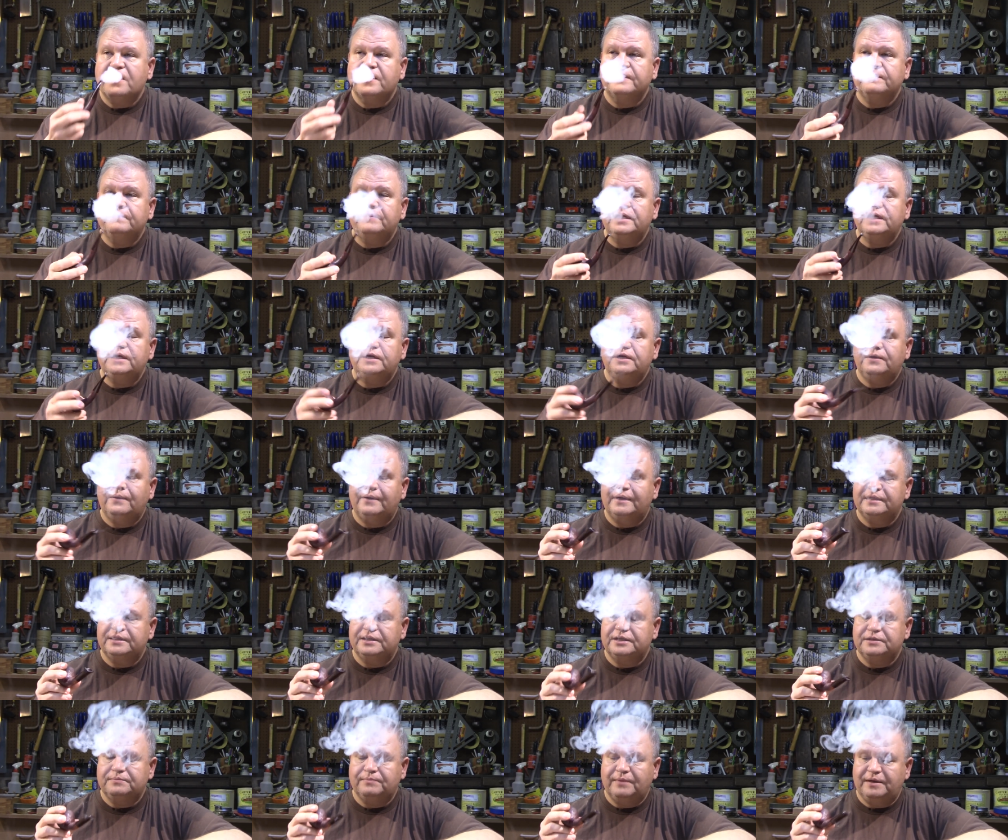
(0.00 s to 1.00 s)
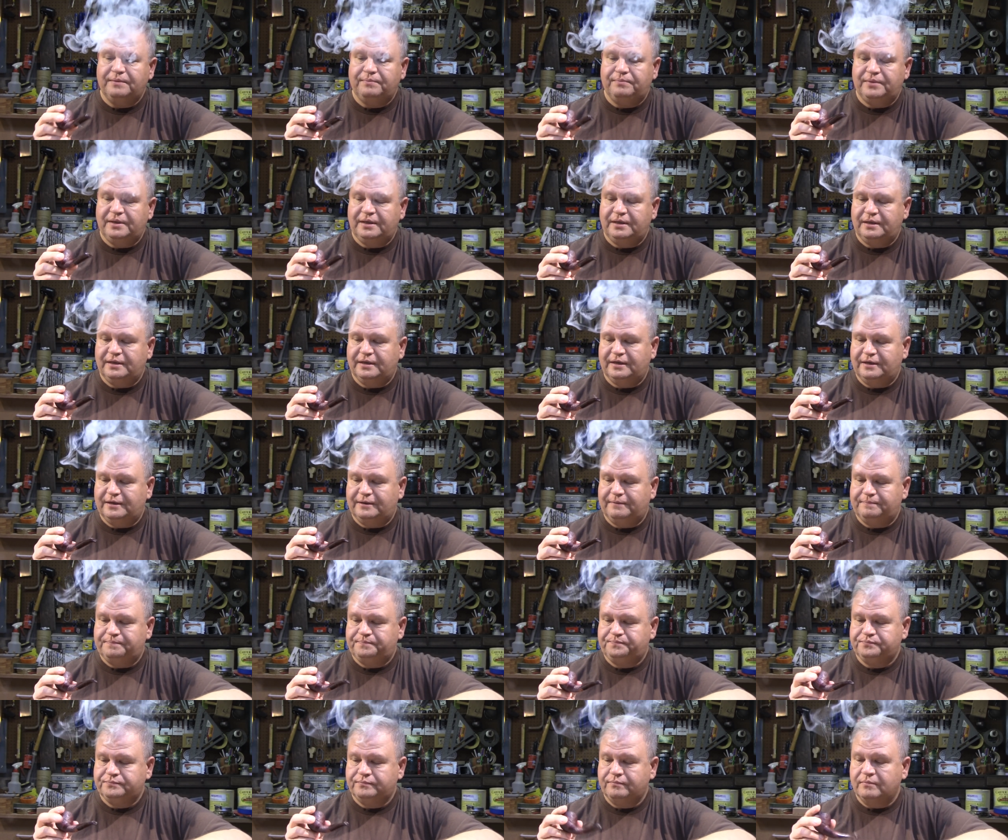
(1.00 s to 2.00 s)
But you know what? This might be uh,
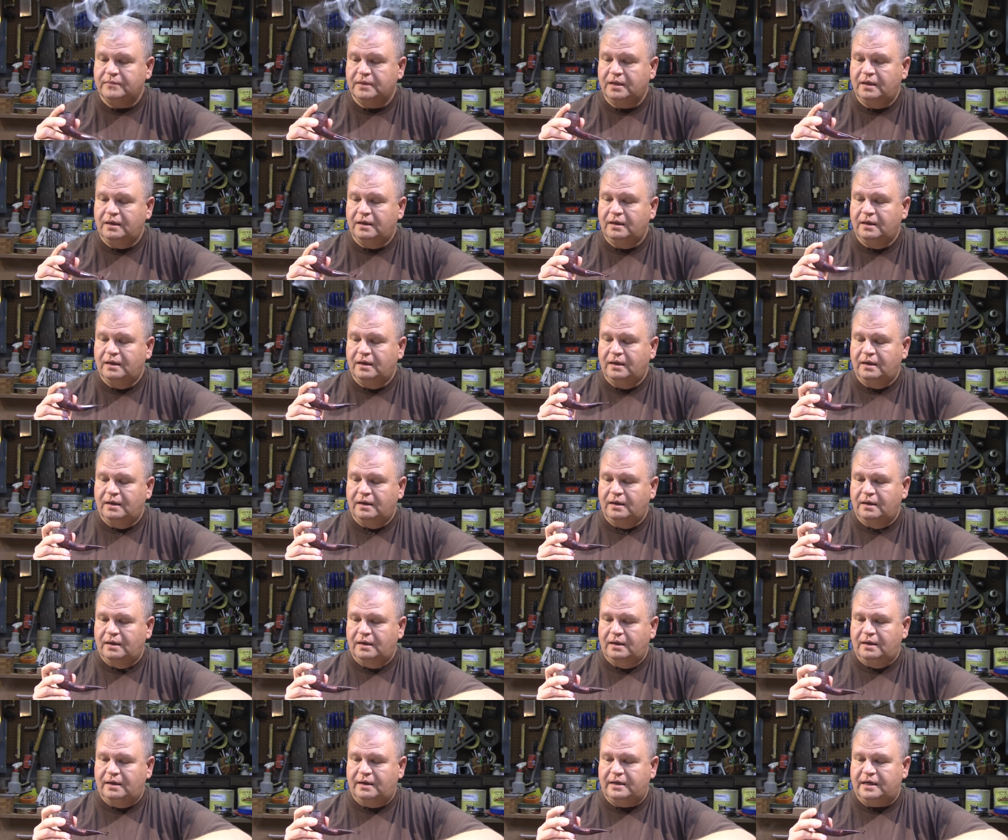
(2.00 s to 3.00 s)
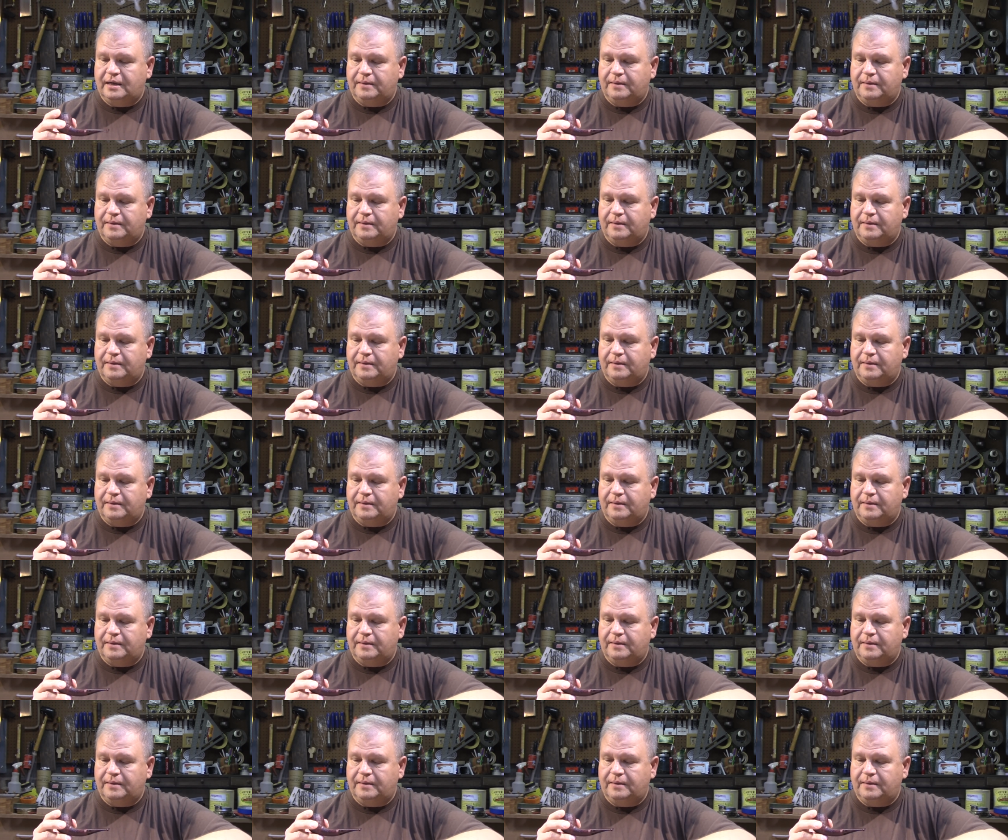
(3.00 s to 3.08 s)
an